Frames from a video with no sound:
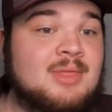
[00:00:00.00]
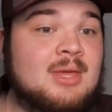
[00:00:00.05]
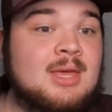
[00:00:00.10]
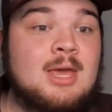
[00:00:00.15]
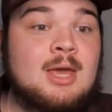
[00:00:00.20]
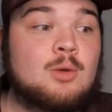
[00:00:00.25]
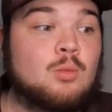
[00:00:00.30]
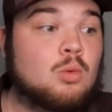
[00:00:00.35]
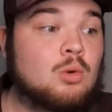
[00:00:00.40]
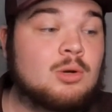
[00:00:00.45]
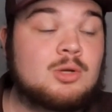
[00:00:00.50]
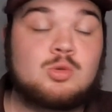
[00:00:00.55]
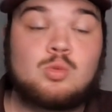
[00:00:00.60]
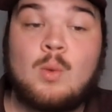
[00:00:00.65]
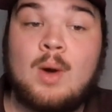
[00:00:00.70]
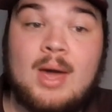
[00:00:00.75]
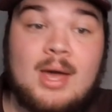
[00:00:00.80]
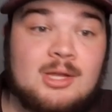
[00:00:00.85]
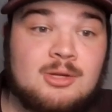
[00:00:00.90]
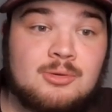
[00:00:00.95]
he could work his
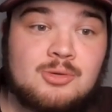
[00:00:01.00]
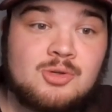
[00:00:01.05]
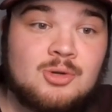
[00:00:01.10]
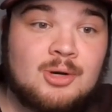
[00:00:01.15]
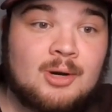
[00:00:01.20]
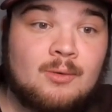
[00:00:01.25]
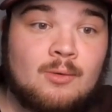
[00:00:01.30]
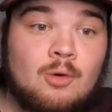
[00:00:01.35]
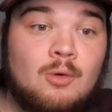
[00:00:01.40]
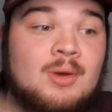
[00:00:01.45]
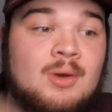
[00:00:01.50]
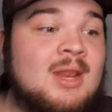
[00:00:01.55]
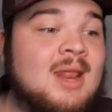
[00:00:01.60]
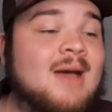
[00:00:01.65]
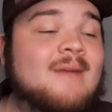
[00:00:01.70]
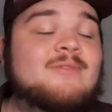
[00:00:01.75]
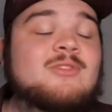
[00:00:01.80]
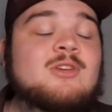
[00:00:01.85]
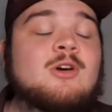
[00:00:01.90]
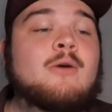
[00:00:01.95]
way into a starting role. He'd
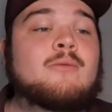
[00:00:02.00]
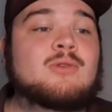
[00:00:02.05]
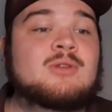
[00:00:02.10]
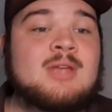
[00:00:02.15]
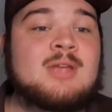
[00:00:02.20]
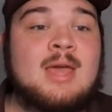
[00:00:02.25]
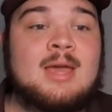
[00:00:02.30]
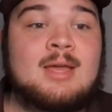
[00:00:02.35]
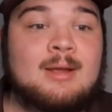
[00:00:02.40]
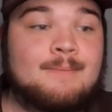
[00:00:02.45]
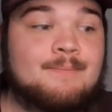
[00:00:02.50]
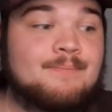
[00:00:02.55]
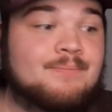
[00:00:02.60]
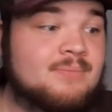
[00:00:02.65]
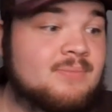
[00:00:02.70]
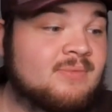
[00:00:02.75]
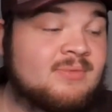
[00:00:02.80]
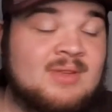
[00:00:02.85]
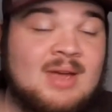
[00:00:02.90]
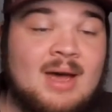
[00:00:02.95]
have to overtake a
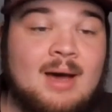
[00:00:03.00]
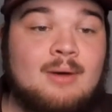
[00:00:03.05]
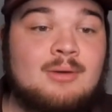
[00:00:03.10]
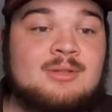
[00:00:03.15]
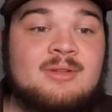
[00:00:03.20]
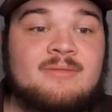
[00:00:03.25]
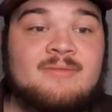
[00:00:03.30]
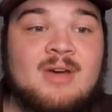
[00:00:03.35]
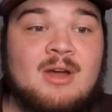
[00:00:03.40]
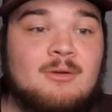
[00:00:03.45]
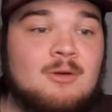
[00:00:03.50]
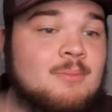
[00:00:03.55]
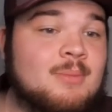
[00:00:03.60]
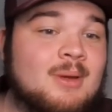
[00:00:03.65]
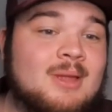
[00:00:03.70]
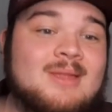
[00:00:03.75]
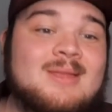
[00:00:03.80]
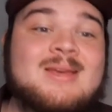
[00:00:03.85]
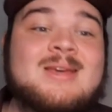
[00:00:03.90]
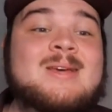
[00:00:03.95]
talented veteran,
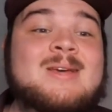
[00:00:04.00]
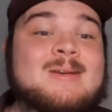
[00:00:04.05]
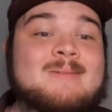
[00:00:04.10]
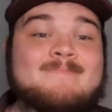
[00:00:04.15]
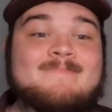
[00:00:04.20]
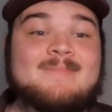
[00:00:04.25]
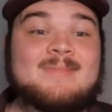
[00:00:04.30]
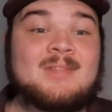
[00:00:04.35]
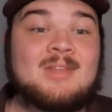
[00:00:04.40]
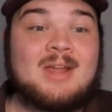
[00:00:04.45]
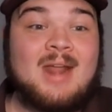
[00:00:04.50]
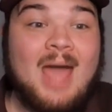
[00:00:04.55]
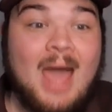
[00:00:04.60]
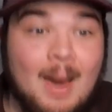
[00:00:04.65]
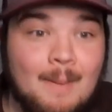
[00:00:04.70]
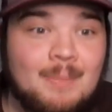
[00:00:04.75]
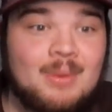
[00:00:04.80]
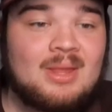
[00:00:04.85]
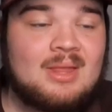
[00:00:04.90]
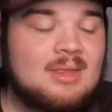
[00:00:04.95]
but it could
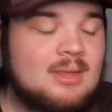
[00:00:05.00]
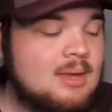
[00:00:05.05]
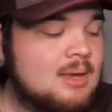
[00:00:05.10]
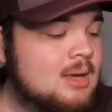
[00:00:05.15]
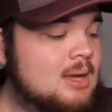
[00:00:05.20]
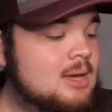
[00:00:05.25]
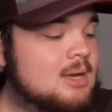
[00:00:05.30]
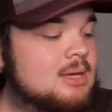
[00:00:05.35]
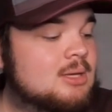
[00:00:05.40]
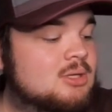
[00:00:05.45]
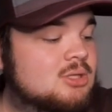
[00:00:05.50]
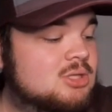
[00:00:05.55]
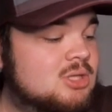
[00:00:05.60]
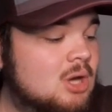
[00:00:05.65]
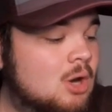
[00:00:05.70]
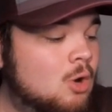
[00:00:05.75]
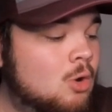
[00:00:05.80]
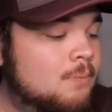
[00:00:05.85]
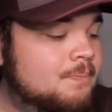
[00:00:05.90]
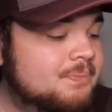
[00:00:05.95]
happen.
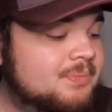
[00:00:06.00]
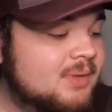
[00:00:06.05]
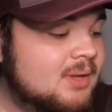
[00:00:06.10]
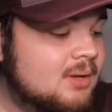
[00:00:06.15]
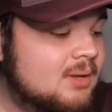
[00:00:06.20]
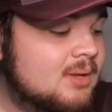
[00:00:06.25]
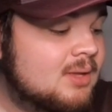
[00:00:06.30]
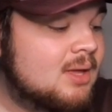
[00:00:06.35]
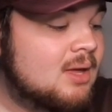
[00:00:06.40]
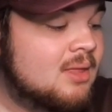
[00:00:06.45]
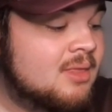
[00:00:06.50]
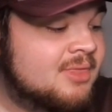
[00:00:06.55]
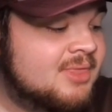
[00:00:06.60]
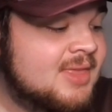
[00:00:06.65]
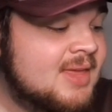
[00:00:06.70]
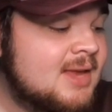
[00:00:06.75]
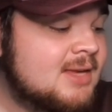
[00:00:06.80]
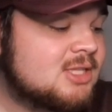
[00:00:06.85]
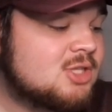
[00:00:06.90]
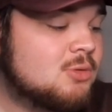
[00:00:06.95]
So
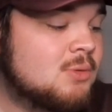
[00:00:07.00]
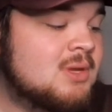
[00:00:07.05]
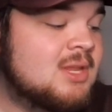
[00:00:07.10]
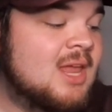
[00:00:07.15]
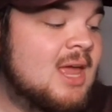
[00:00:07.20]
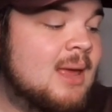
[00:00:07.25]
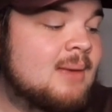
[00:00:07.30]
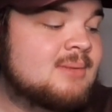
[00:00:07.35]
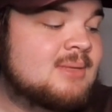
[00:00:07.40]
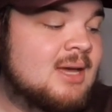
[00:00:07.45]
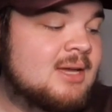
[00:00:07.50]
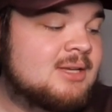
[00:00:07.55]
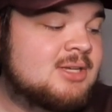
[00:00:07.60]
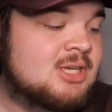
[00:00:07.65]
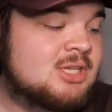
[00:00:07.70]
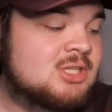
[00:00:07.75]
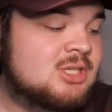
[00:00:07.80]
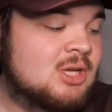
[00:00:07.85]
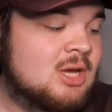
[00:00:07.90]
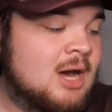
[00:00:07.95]
these three names, I
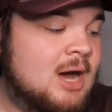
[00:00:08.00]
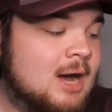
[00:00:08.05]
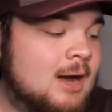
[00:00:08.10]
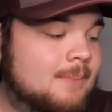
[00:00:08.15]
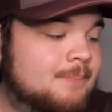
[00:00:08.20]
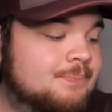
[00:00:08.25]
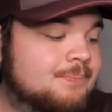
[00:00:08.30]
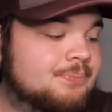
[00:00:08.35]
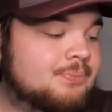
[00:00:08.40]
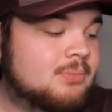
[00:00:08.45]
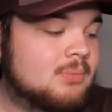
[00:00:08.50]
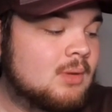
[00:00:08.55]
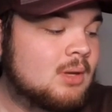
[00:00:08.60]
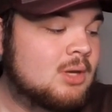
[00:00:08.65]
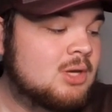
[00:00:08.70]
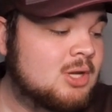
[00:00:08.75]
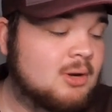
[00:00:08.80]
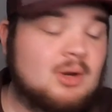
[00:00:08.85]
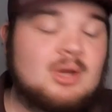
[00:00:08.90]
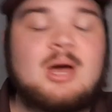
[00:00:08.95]
just,
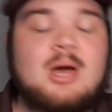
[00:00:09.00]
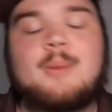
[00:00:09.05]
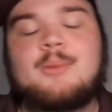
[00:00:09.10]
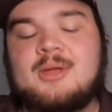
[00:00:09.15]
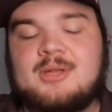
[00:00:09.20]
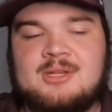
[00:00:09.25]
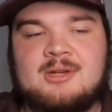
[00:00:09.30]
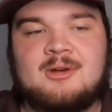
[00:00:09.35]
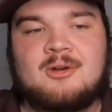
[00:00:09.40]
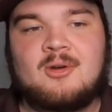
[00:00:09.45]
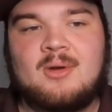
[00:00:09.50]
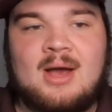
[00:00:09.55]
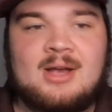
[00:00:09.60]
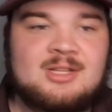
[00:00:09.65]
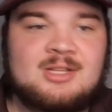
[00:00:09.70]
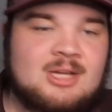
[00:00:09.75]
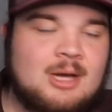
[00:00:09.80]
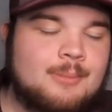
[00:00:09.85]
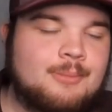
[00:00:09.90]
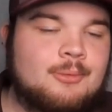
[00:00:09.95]
you know, a couple interior
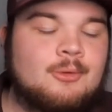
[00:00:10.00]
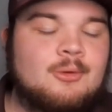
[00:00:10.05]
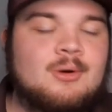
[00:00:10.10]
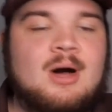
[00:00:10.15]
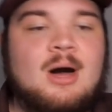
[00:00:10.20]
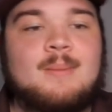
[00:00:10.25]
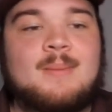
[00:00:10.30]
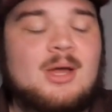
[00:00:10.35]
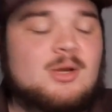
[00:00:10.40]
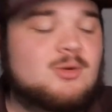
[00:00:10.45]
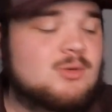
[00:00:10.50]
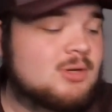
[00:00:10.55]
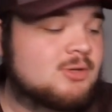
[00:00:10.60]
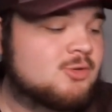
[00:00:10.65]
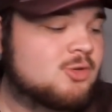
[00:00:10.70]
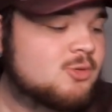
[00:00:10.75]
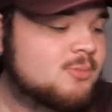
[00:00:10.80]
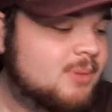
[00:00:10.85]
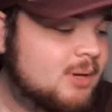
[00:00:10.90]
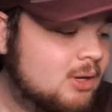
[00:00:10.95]
guys, a couple edge
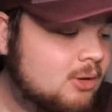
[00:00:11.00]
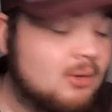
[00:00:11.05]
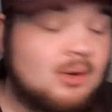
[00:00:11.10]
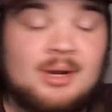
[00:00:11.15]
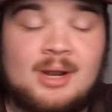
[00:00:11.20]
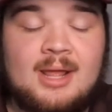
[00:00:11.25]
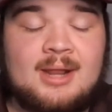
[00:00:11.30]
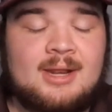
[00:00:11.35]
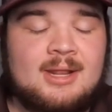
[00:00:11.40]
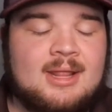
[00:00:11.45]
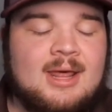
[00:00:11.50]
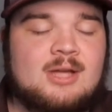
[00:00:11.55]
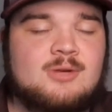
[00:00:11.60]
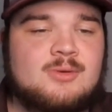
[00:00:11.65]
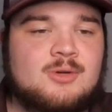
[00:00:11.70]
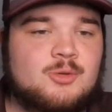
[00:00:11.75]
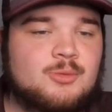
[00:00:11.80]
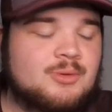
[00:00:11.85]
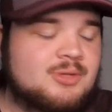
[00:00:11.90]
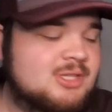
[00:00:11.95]
rushers,
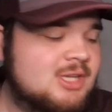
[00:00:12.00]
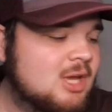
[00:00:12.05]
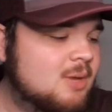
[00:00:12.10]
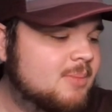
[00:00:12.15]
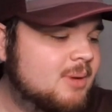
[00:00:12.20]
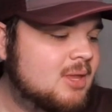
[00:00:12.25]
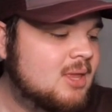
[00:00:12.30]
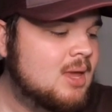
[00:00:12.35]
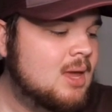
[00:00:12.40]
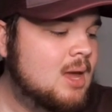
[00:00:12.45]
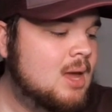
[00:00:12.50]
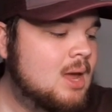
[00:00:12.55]
but